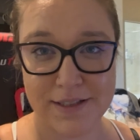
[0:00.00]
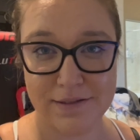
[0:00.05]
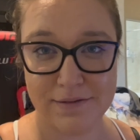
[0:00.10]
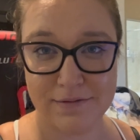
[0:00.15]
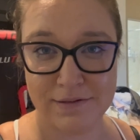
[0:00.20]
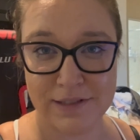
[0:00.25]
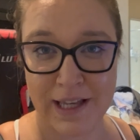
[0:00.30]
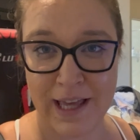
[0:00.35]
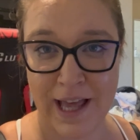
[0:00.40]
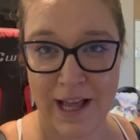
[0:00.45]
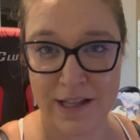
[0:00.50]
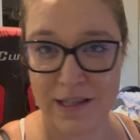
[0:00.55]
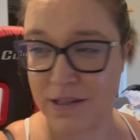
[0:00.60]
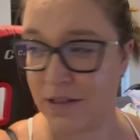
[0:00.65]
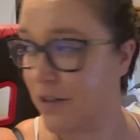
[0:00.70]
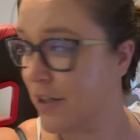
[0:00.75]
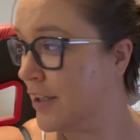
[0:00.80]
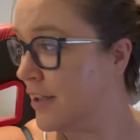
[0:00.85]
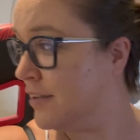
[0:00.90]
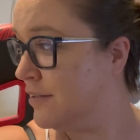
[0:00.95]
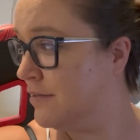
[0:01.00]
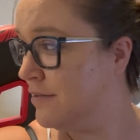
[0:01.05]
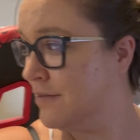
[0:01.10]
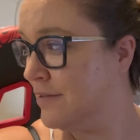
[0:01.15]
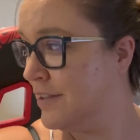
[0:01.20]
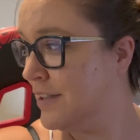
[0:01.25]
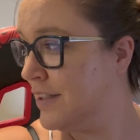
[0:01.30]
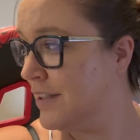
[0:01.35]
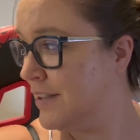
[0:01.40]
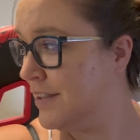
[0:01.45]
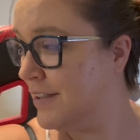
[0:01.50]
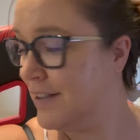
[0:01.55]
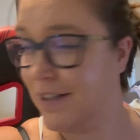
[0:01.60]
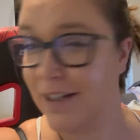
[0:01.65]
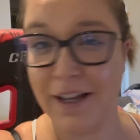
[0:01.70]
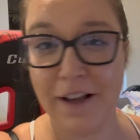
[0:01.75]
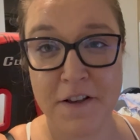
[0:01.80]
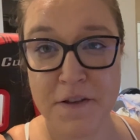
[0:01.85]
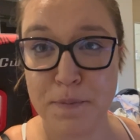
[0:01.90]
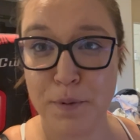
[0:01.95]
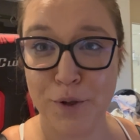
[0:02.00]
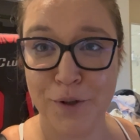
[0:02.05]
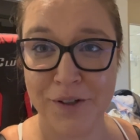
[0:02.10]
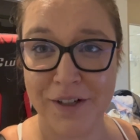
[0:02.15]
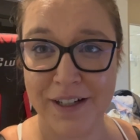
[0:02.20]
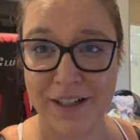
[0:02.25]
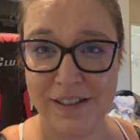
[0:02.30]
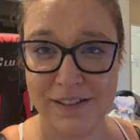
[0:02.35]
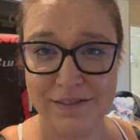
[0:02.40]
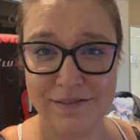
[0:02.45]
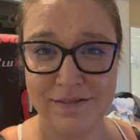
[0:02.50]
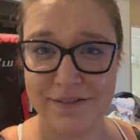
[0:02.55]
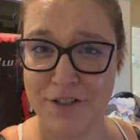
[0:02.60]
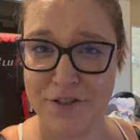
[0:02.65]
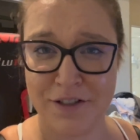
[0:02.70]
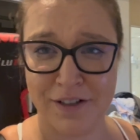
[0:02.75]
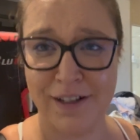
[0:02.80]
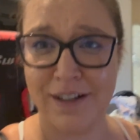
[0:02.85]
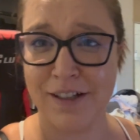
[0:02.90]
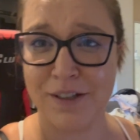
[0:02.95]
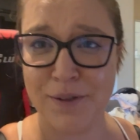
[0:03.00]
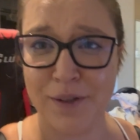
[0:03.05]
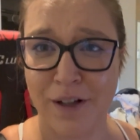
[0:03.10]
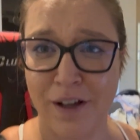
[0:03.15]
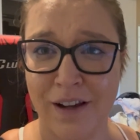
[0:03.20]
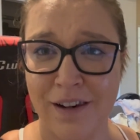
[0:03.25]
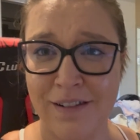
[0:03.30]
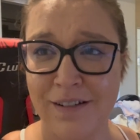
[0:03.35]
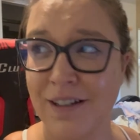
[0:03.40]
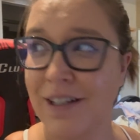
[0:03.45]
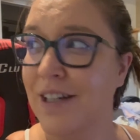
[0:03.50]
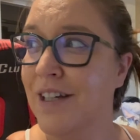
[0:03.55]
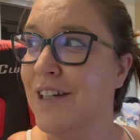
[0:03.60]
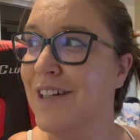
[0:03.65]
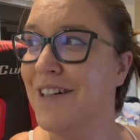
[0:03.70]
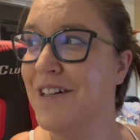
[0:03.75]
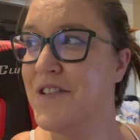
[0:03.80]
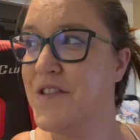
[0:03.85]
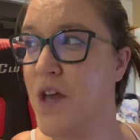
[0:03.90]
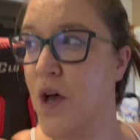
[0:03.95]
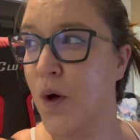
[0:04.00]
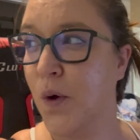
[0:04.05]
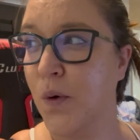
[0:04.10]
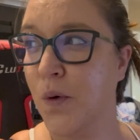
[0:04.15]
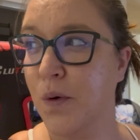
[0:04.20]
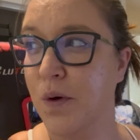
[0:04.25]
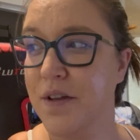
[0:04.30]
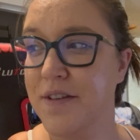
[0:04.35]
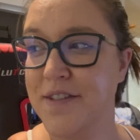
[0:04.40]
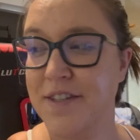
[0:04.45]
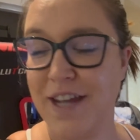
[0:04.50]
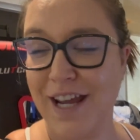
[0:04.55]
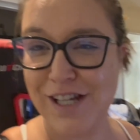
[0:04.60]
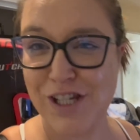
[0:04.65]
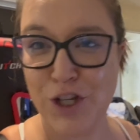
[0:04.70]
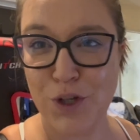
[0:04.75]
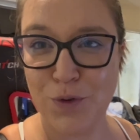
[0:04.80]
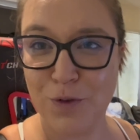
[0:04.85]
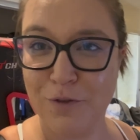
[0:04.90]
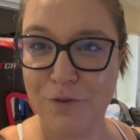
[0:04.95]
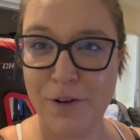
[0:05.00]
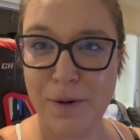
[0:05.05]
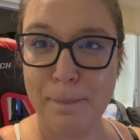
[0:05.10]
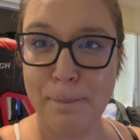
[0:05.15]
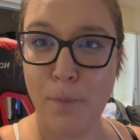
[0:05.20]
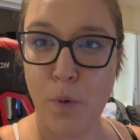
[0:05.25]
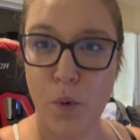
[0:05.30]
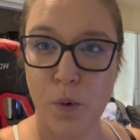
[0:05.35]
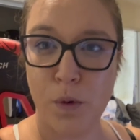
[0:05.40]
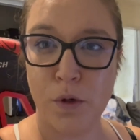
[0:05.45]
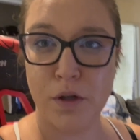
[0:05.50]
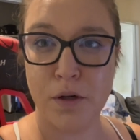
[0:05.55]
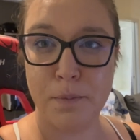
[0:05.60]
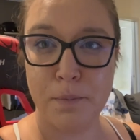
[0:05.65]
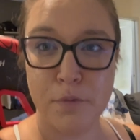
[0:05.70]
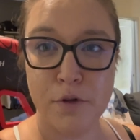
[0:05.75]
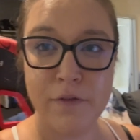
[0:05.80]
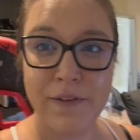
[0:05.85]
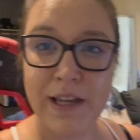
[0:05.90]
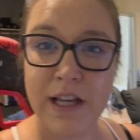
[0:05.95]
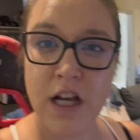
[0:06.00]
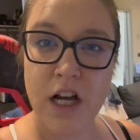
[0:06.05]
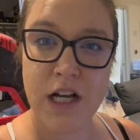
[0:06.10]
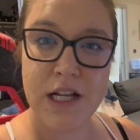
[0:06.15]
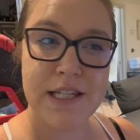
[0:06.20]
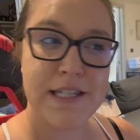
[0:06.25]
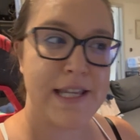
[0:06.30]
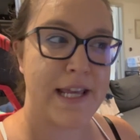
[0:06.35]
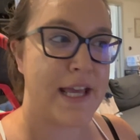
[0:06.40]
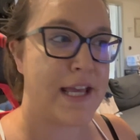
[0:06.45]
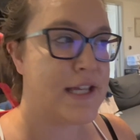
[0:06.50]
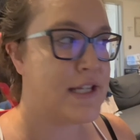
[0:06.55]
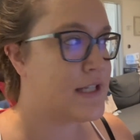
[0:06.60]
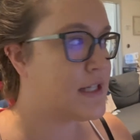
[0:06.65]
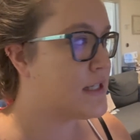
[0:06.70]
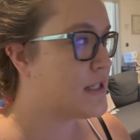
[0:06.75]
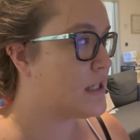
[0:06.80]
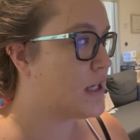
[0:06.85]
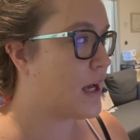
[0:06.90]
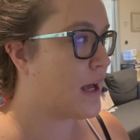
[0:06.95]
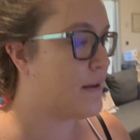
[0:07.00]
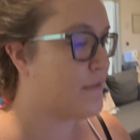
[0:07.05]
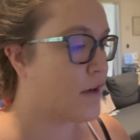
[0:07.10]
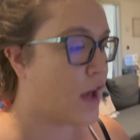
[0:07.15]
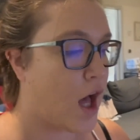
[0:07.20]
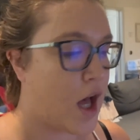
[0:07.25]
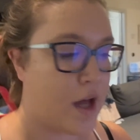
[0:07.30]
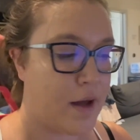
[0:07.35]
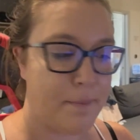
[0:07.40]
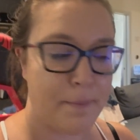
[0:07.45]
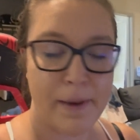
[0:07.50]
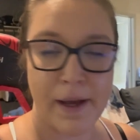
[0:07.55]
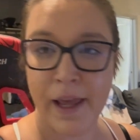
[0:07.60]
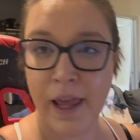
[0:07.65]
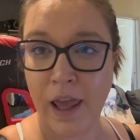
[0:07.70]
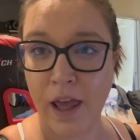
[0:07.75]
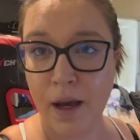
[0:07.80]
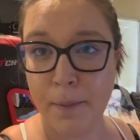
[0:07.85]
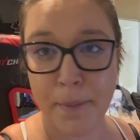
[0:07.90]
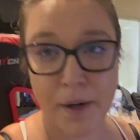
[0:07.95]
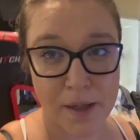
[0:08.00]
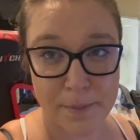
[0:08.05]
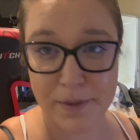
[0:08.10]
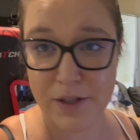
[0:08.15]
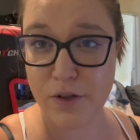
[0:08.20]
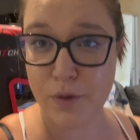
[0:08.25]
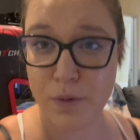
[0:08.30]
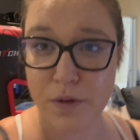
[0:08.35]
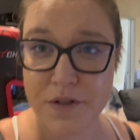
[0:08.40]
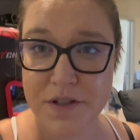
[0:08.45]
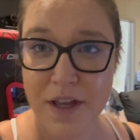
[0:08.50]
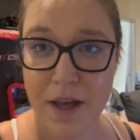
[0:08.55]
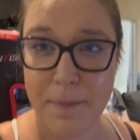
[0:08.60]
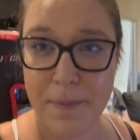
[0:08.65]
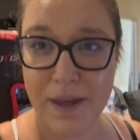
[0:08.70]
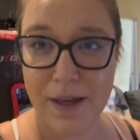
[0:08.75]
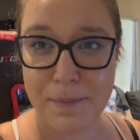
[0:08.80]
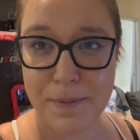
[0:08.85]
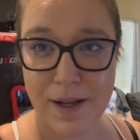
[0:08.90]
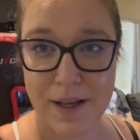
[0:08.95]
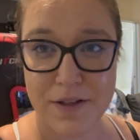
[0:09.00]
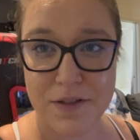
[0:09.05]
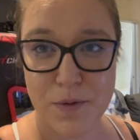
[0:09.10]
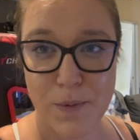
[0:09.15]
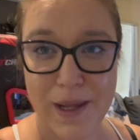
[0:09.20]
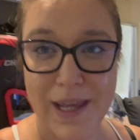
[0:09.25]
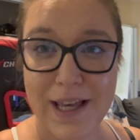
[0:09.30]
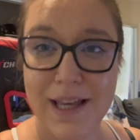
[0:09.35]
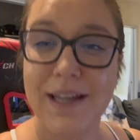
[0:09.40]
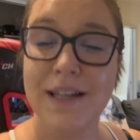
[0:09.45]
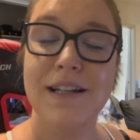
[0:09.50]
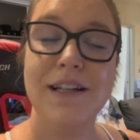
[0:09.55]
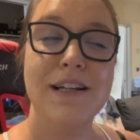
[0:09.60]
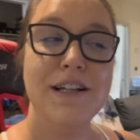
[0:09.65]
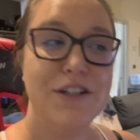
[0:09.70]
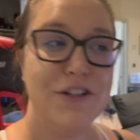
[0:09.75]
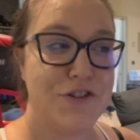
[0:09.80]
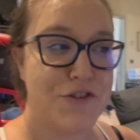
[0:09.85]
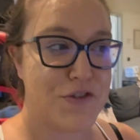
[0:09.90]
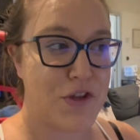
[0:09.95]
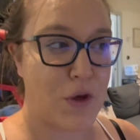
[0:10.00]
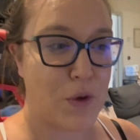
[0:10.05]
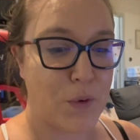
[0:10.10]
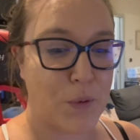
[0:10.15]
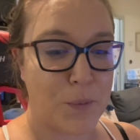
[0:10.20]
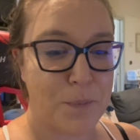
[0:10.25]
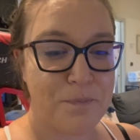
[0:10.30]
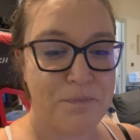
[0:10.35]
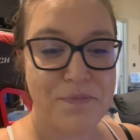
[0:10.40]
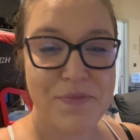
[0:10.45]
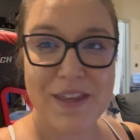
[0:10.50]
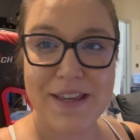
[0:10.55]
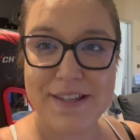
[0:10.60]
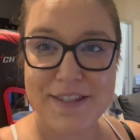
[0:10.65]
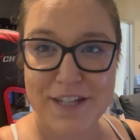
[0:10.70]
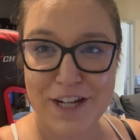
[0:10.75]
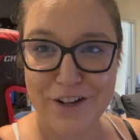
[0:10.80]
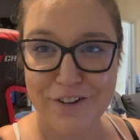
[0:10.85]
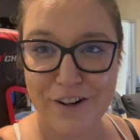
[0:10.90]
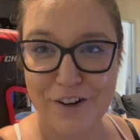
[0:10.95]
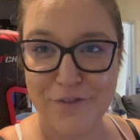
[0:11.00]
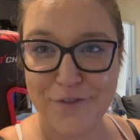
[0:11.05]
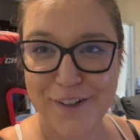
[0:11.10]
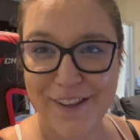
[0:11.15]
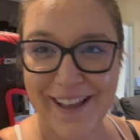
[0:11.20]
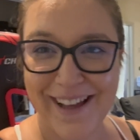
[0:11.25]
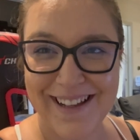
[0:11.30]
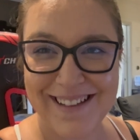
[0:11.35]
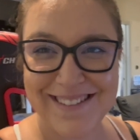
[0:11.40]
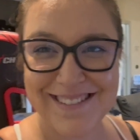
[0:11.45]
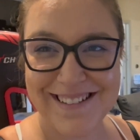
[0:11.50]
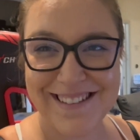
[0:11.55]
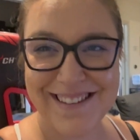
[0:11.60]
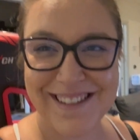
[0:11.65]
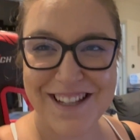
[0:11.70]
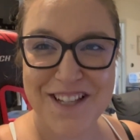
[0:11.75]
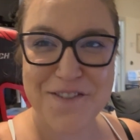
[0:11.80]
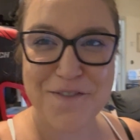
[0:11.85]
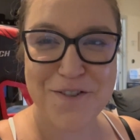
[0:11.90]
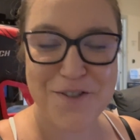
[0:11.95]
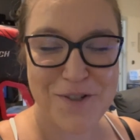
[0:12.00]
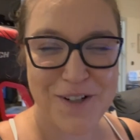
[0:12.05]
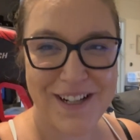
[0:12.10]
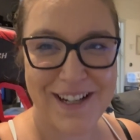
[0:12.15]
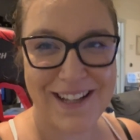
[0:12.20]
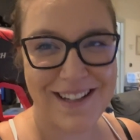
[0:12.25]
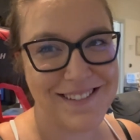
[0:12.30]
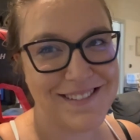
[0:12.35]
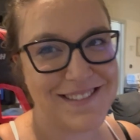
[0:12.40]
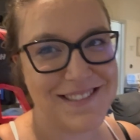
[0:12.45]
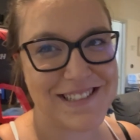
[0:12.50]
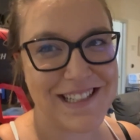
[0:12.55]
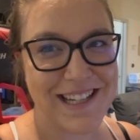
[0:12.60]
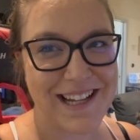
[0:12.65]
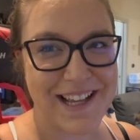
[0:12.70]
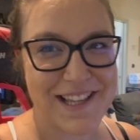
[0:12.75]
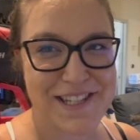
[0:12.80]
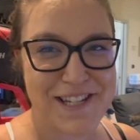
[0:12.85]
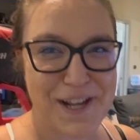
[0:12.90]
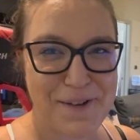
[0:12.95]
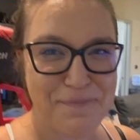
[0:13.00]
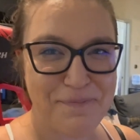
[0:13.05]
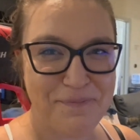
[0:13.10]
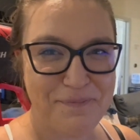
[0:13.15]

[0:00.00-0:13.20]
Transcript: The cats are exploring. There's a lot going on. So stay tuned for more moving content. I've got my apartment tours coming up next week. So stick around for that. And thanks for joining. See you next time.